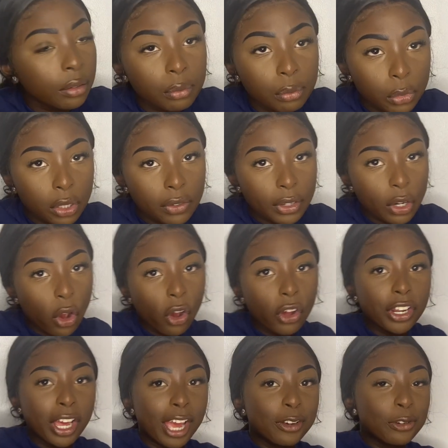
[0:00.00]
Moving
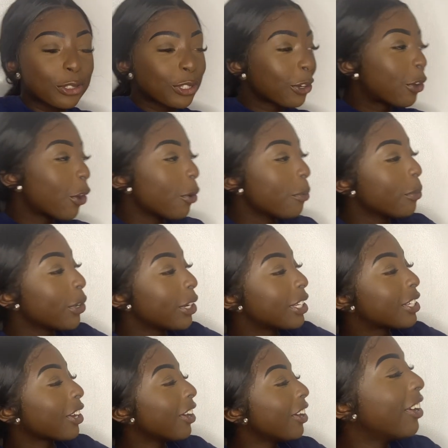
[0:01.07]
on, I also got a
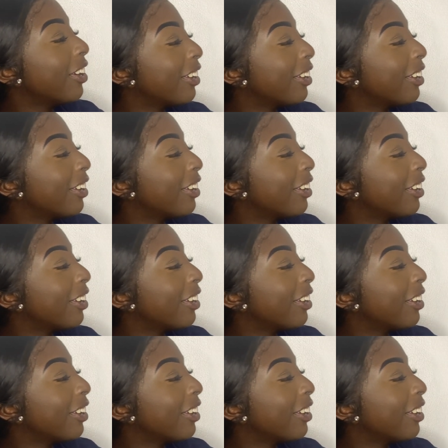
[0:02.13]
monitor.